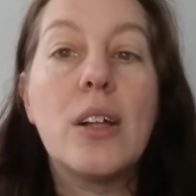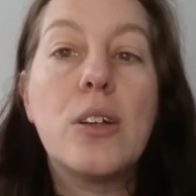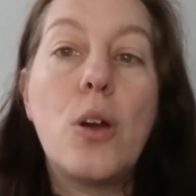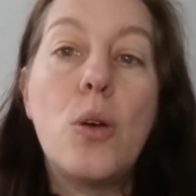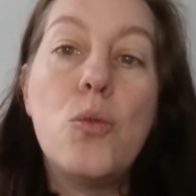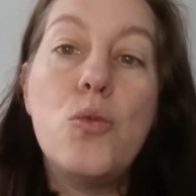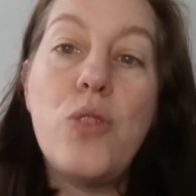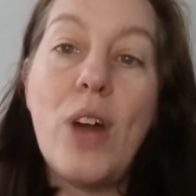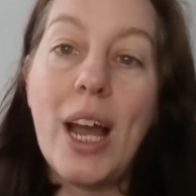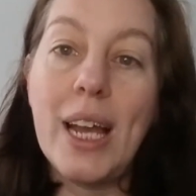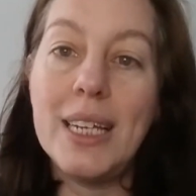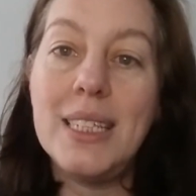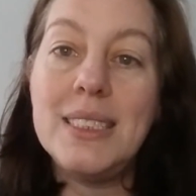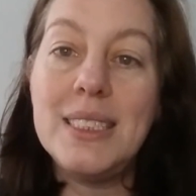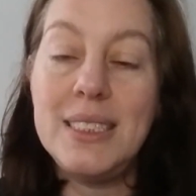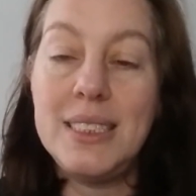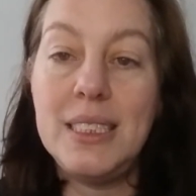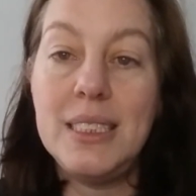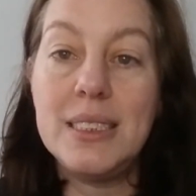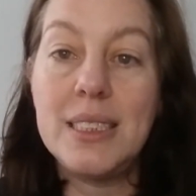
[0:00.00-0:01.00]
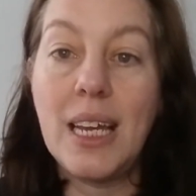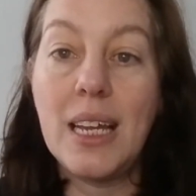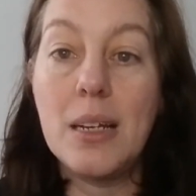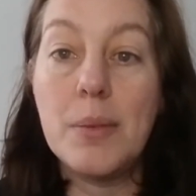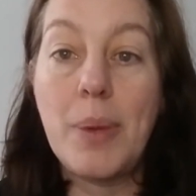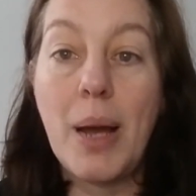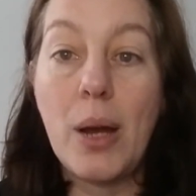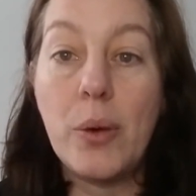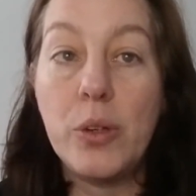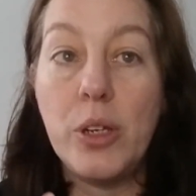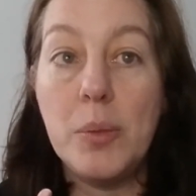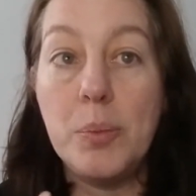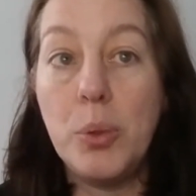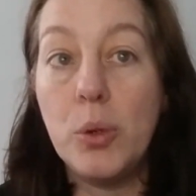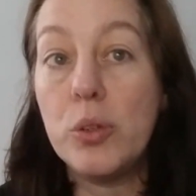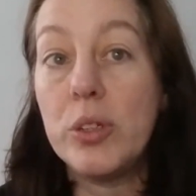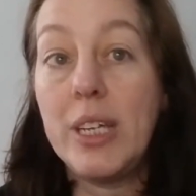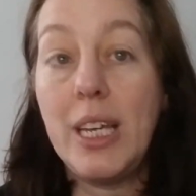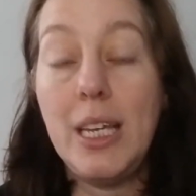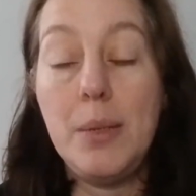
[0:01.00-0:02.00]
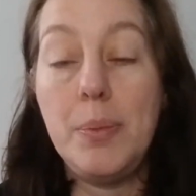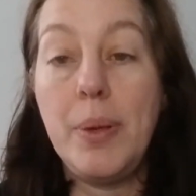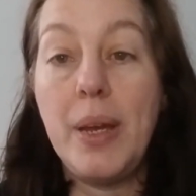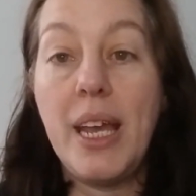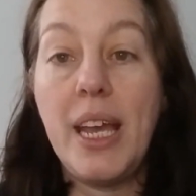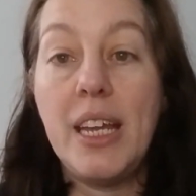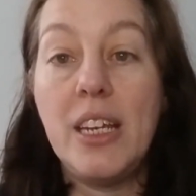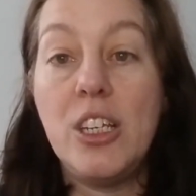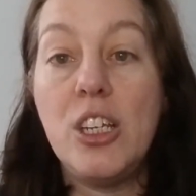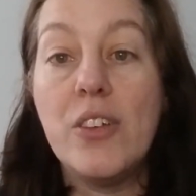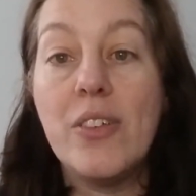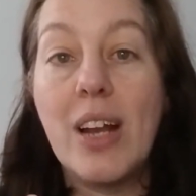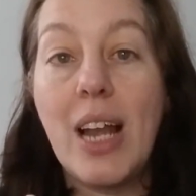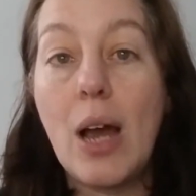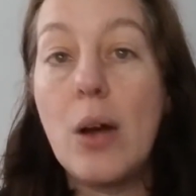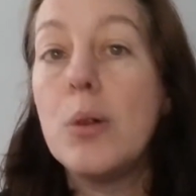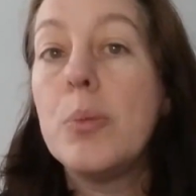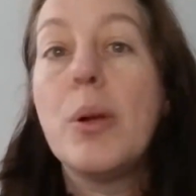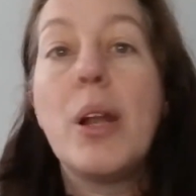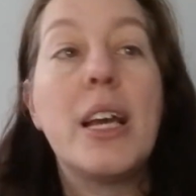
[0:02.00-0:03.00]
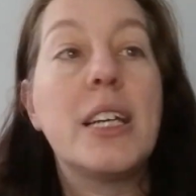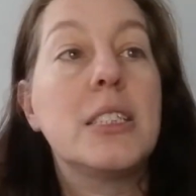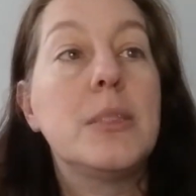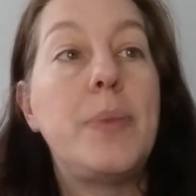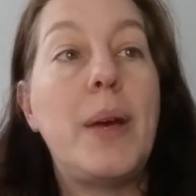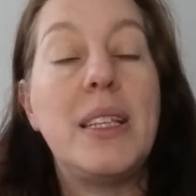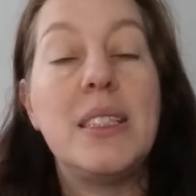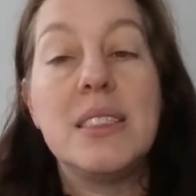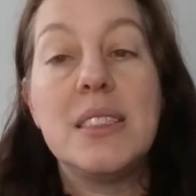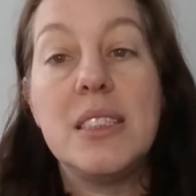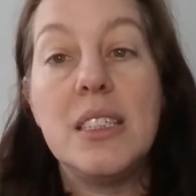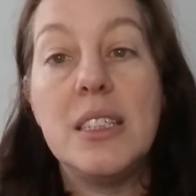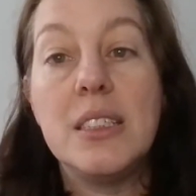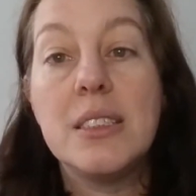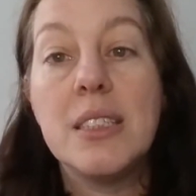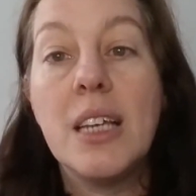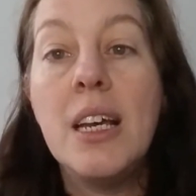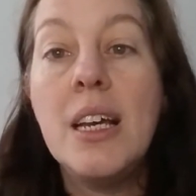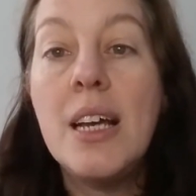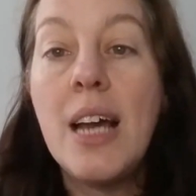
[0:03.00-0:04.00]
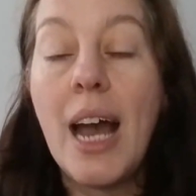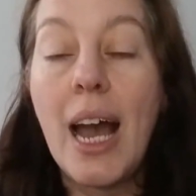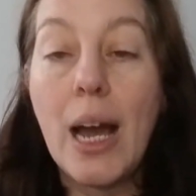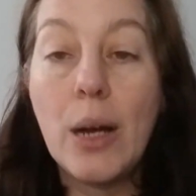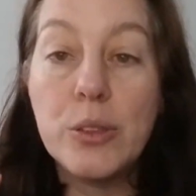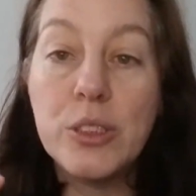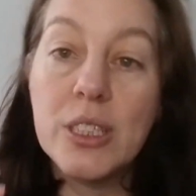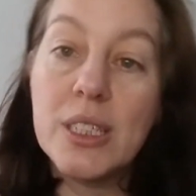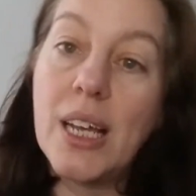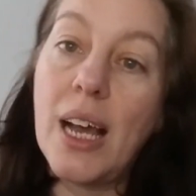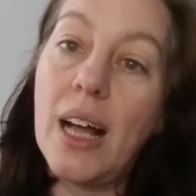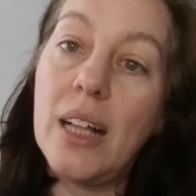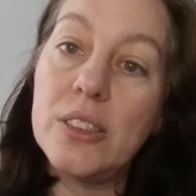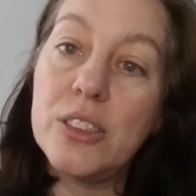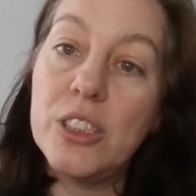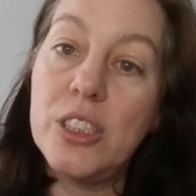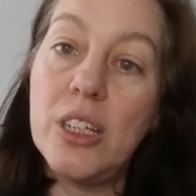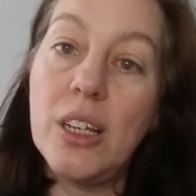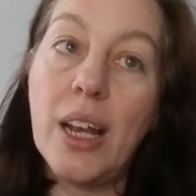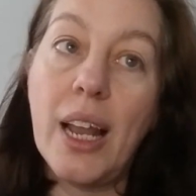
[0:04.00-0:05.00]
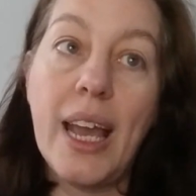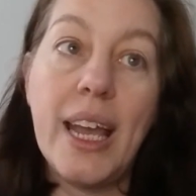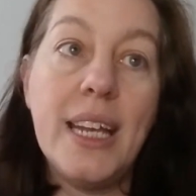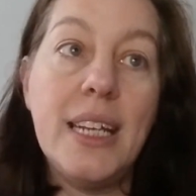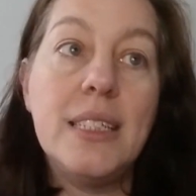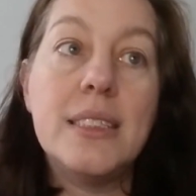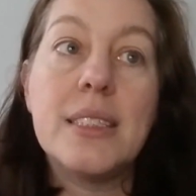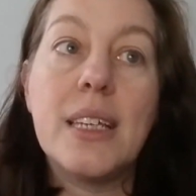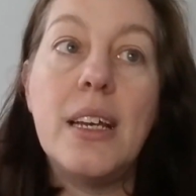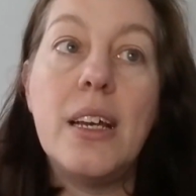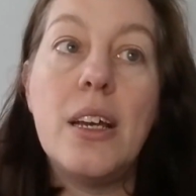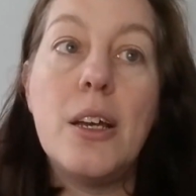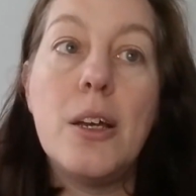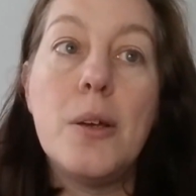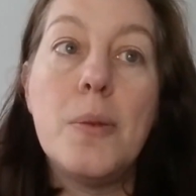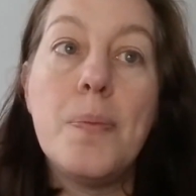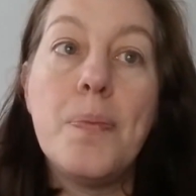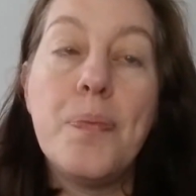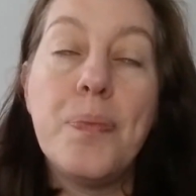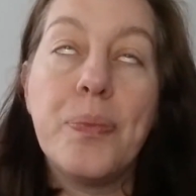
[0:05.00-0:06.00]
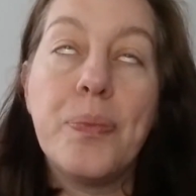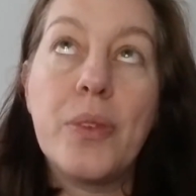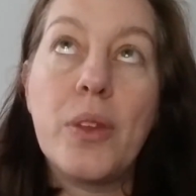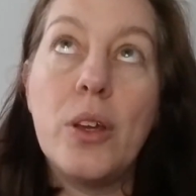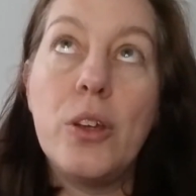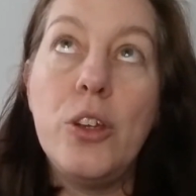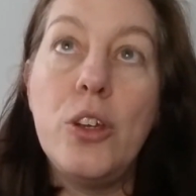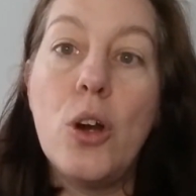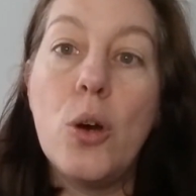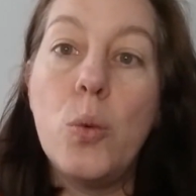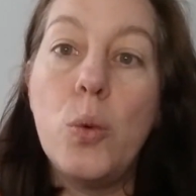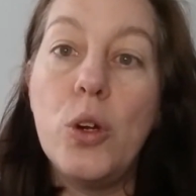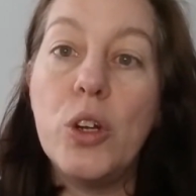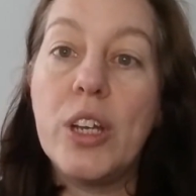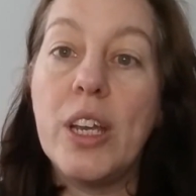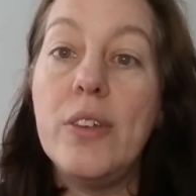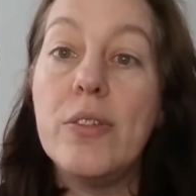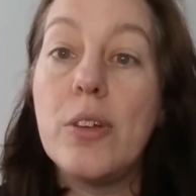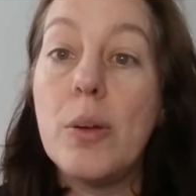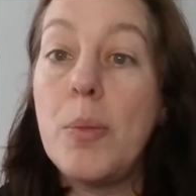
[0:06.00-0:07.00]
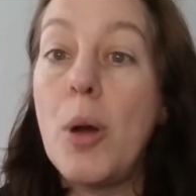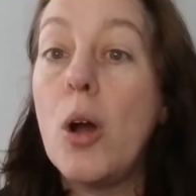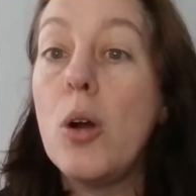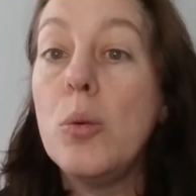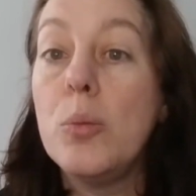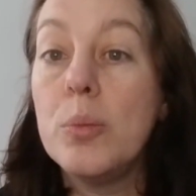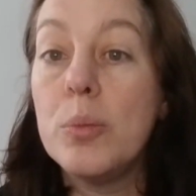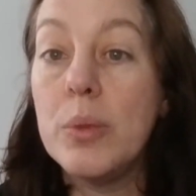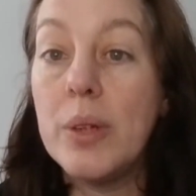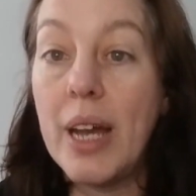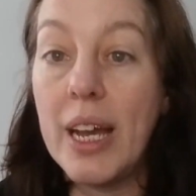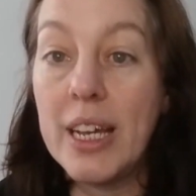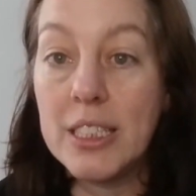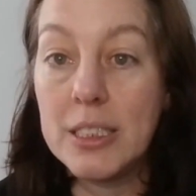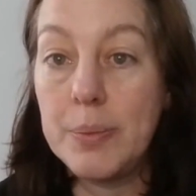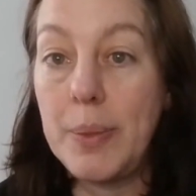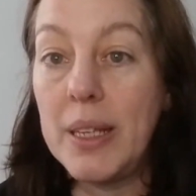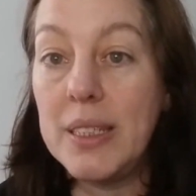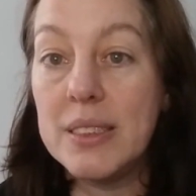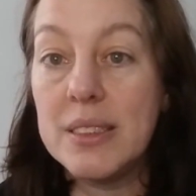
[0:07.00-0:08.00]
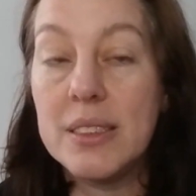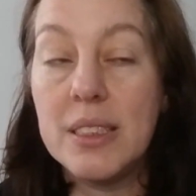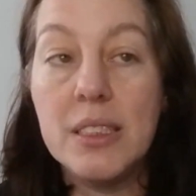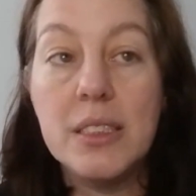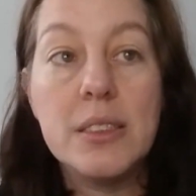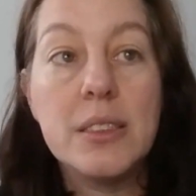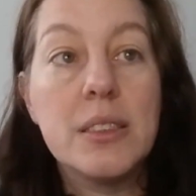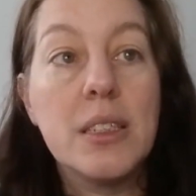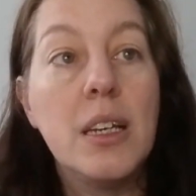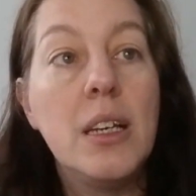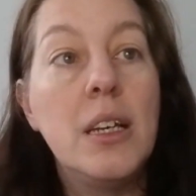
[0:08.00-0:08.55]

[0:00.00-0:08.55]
go right into detail about your bookkeeping, your allowable expenses, how to calculate your working from home expenses,